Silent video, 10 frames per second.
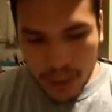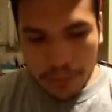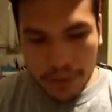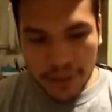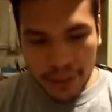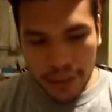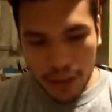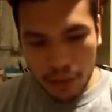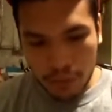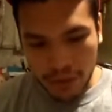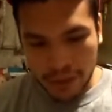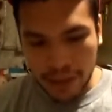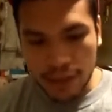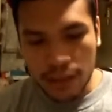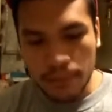But the 8-hour workday
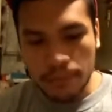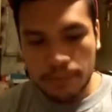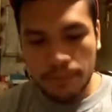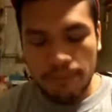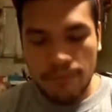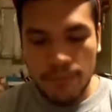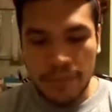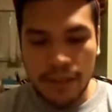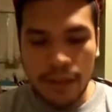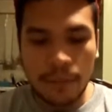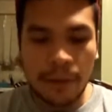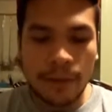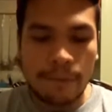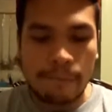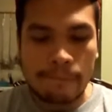ended up becoming